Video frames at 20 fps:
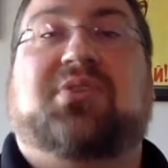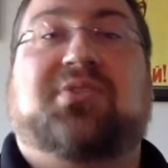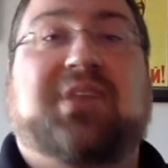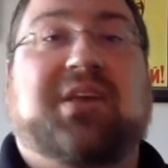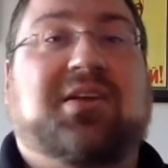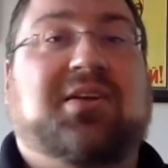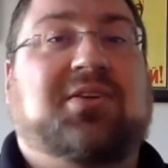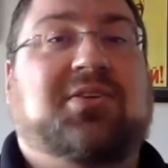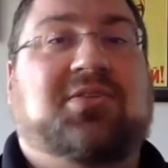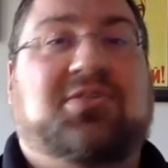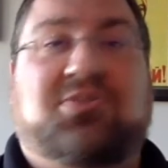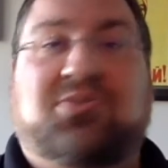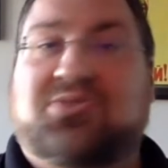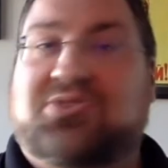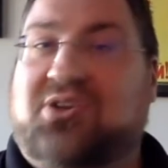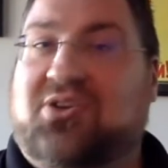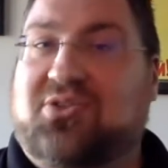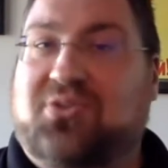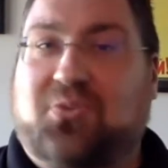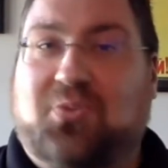and that
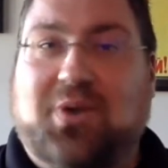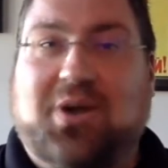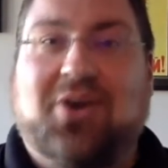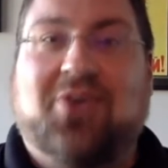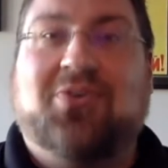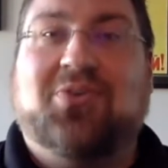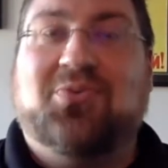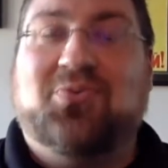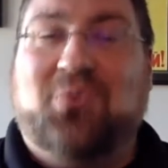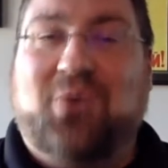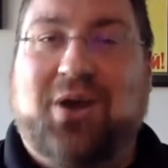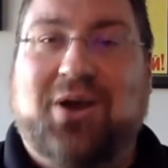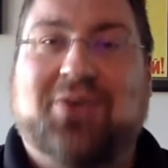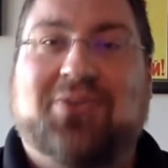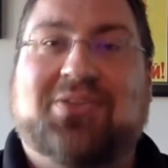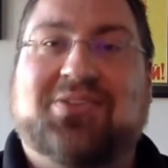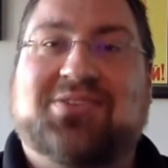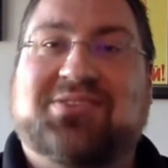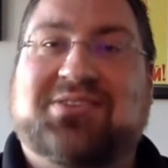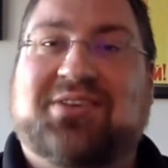includes all the wired and
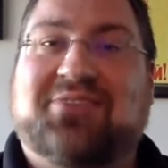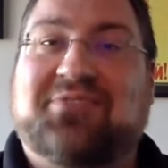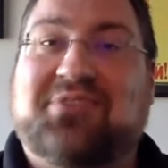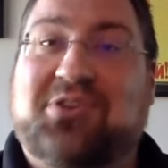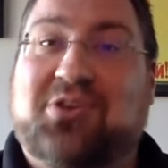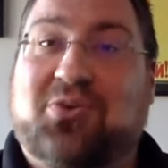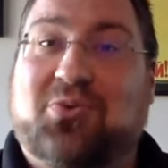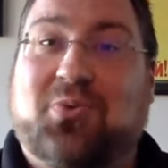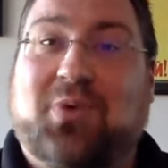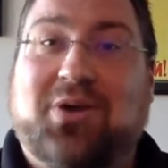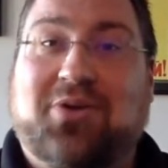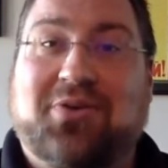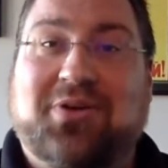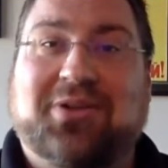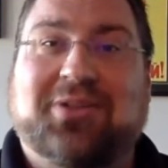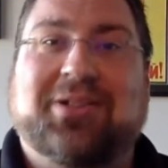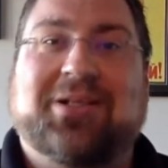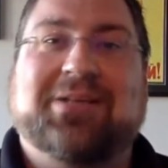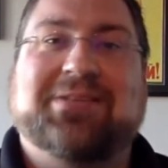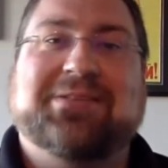wireless stuff in your
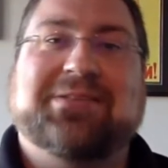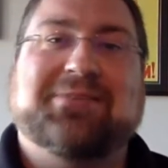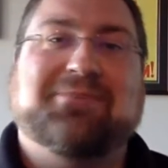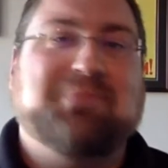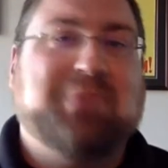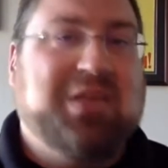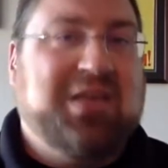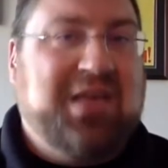wiring closet,